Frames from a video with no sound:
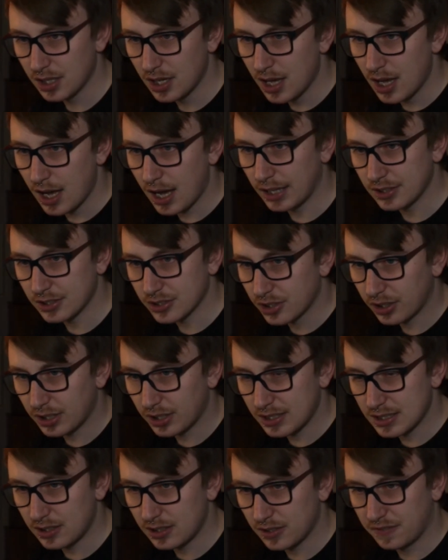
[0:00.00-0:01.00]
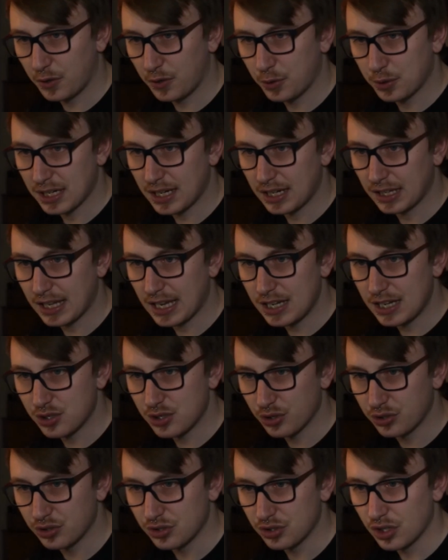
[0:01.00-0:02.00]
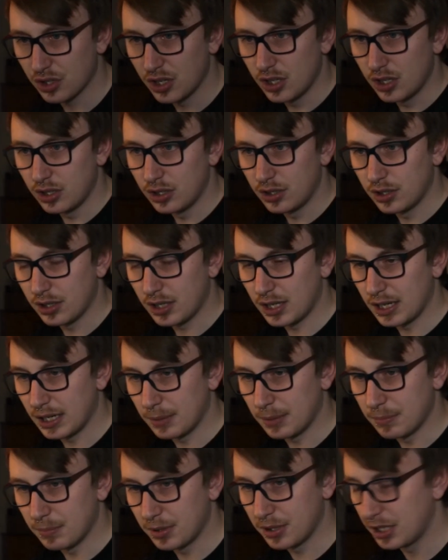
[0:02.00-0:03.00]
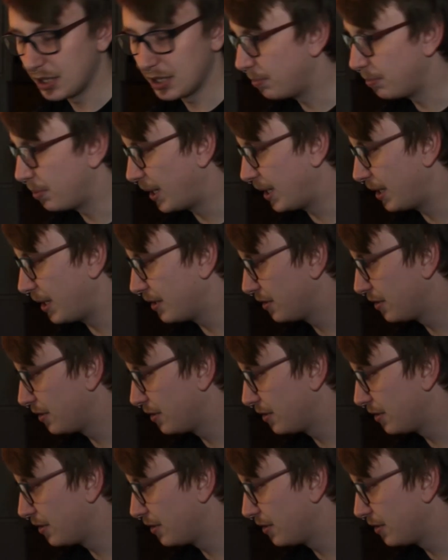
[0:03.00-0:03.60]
and studies into false allegations, but